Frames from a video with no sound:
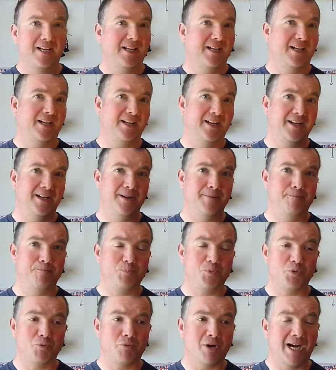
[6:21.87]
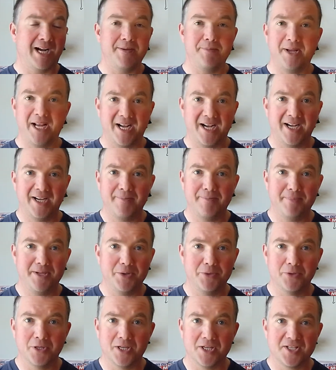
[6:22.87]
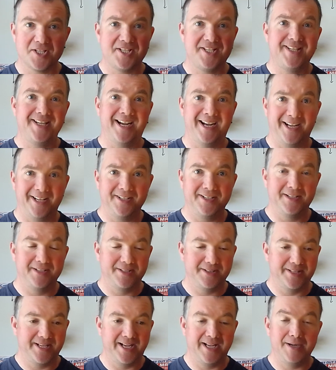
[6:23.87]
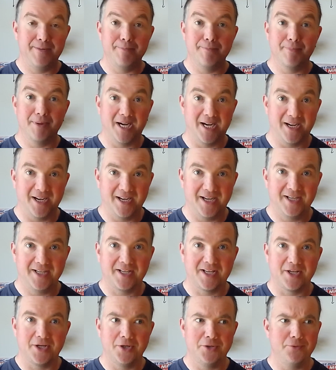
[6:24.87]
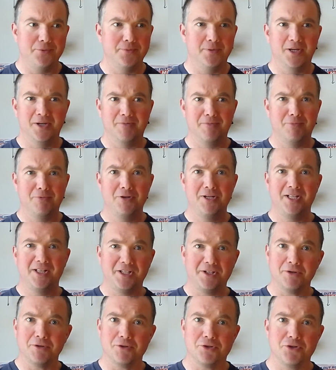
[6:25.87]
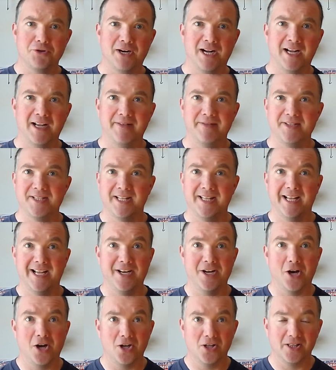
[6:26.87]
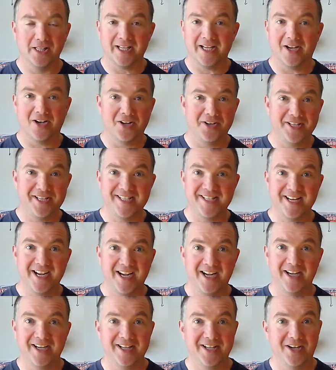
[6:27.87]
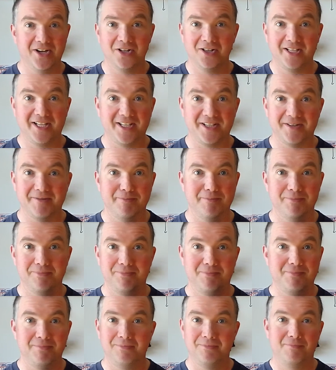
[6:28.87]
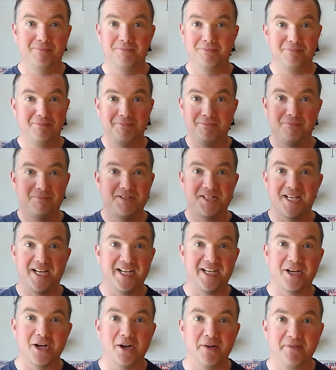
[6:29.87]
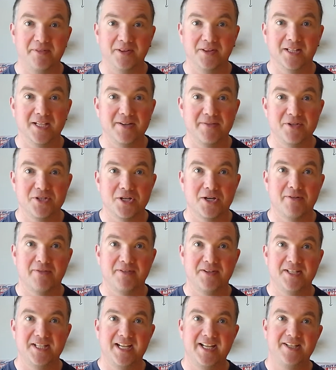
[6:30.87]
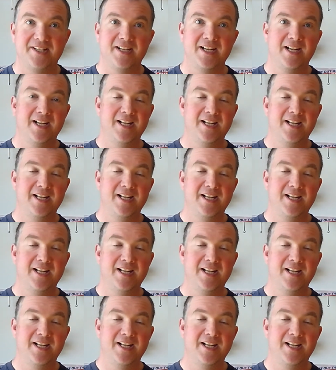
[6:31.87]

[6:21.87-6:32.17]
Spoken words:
Right behind me was Dan, then Mark, who are really good drivers, and then Ollie. On his night, Ollie can take off and leave us all for dead.